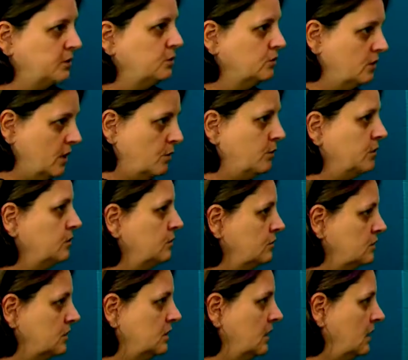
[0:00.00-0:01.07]
and do that with you
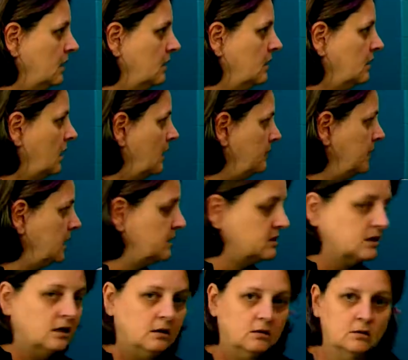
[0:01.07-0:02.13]
today, I'm
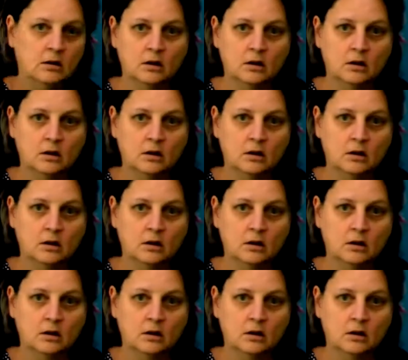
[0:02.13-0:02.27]
guessing.